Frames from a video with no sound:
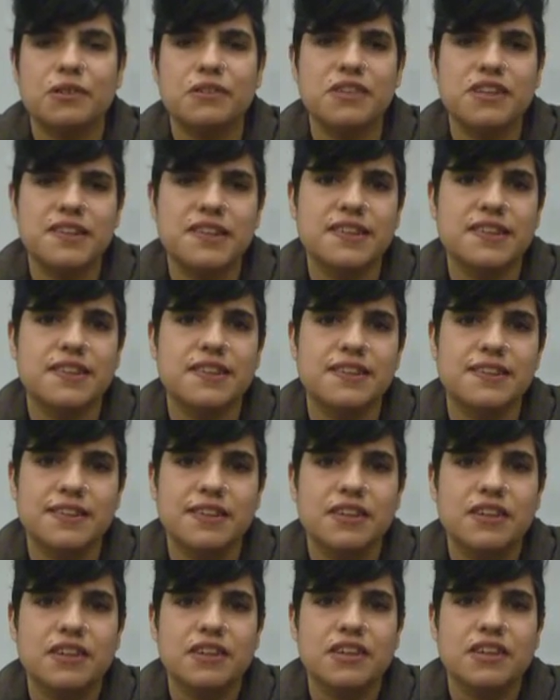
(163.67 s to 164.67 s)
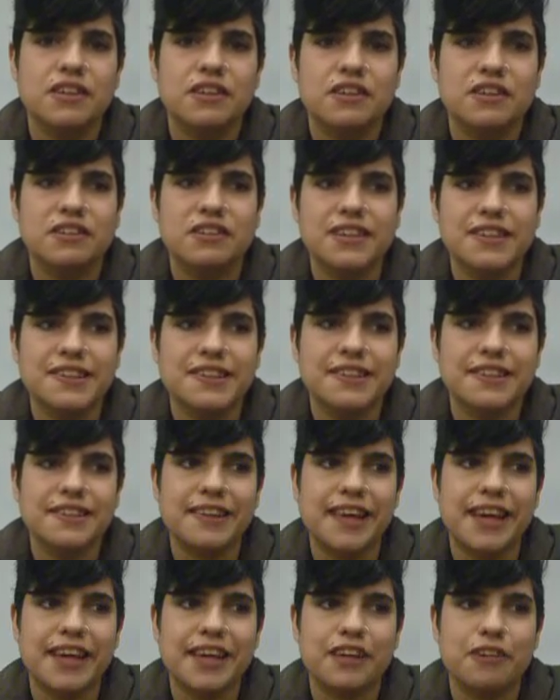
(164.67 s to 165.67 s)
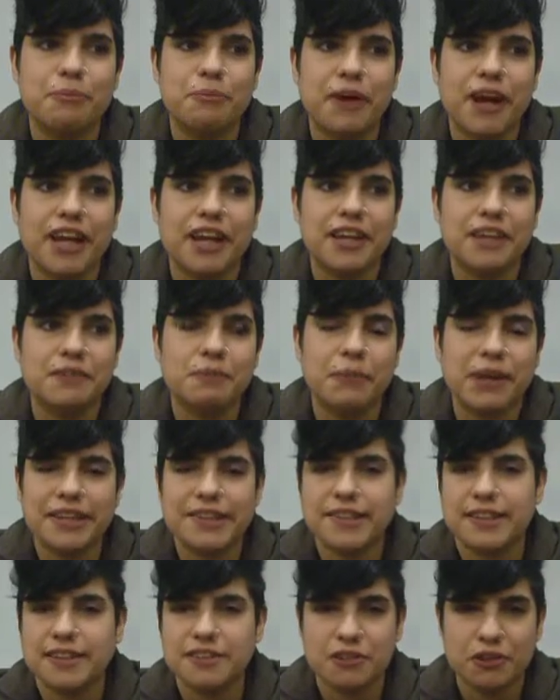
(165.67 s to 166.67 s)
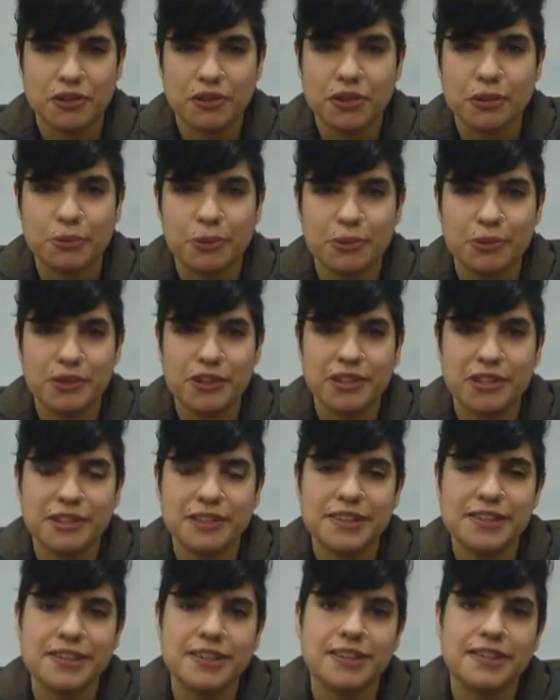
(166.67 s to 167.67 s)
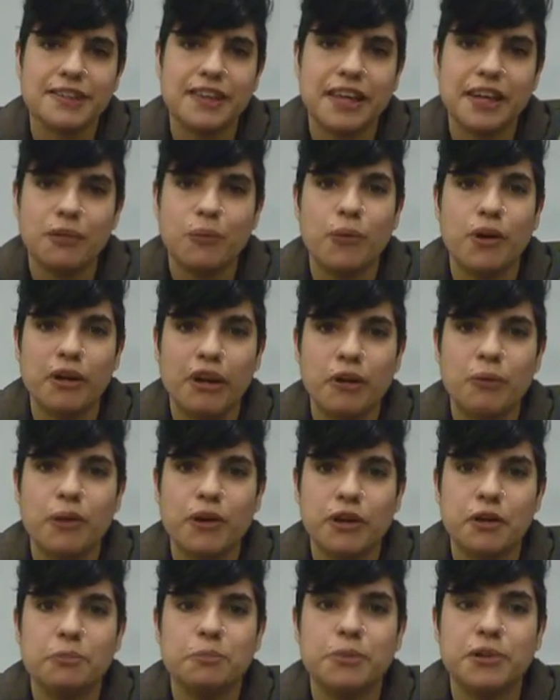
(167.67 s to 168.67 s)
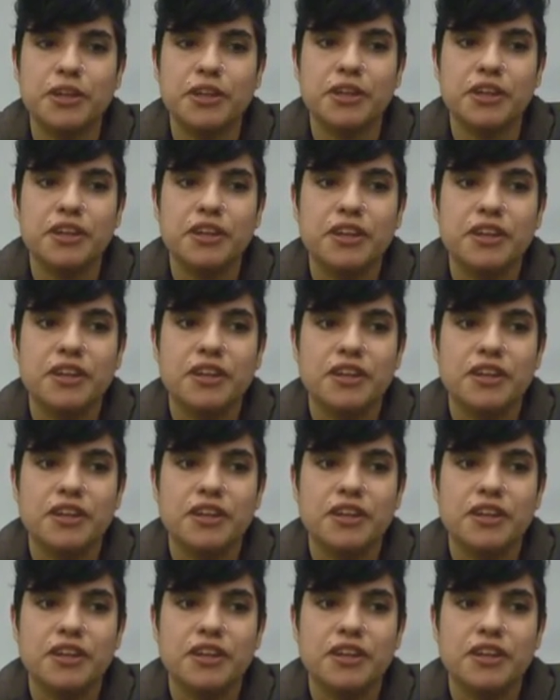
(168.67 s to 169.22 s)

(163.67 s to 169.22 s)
this is my sister community. This is where I want to be.